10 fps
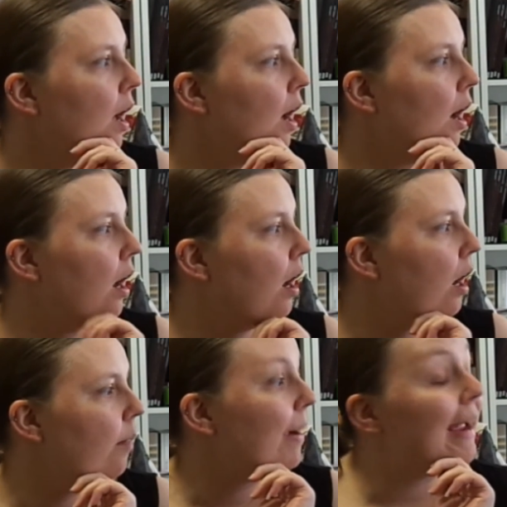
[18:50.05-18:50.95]

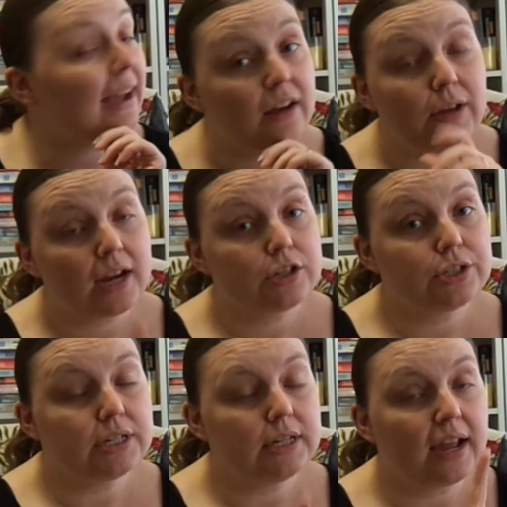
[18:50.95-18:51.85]
I
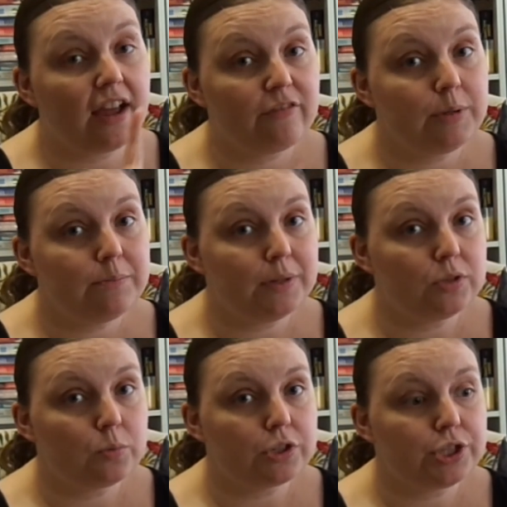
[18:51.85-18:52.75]
have been
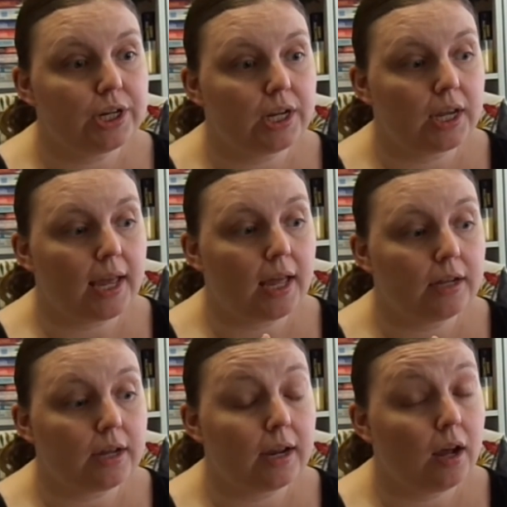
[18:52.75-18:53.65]
binge watching, and
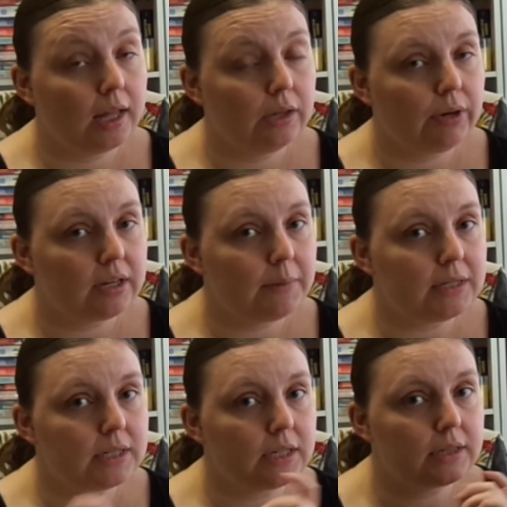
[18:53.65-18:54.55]
I highly
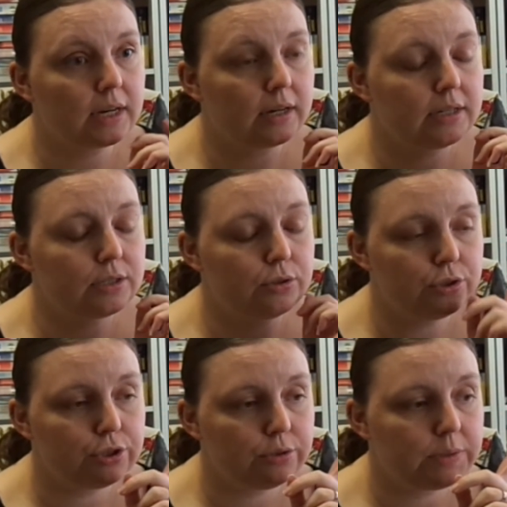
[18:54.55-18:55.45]
recommend it. There is a
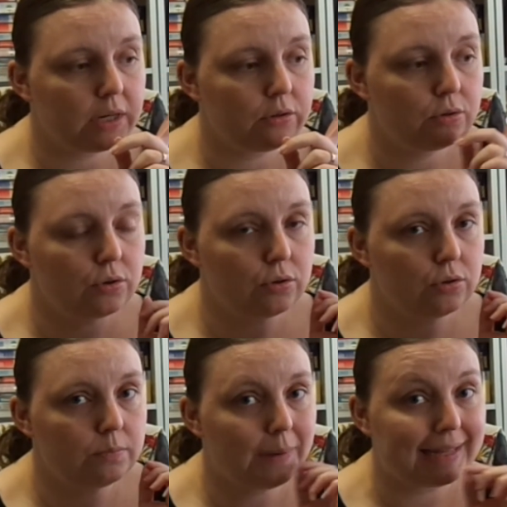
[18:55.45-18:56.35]
YouTube channel
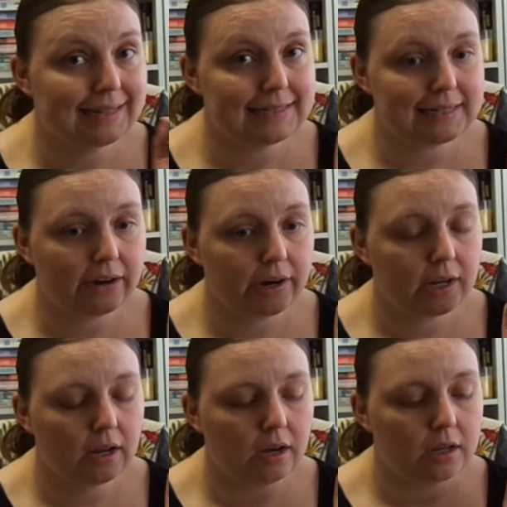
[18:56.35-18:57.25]
called Bailey
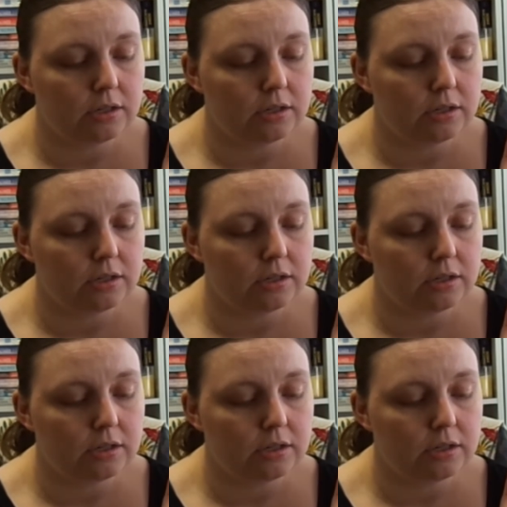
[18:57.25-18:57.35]
Sarian.